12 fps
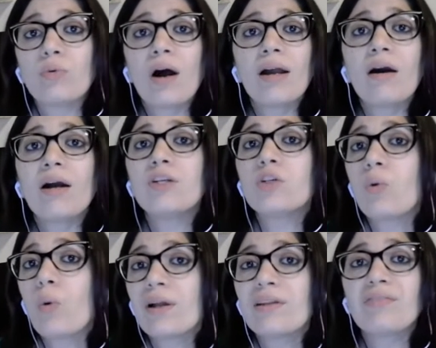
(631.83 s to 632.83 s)
Why are you
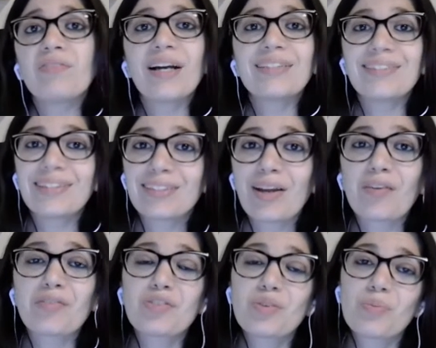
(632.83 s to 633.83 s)
qualified
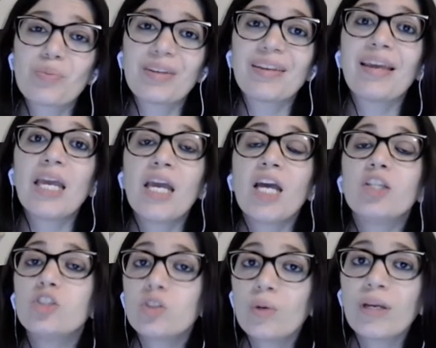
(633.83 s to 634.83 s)
enough to be
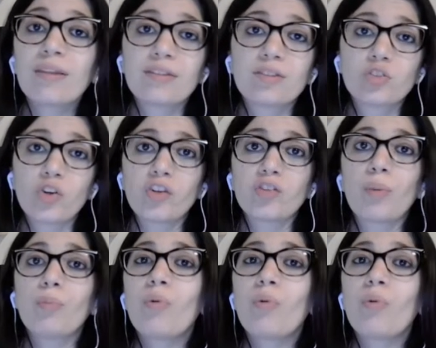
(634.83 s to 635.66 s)
doing this startup?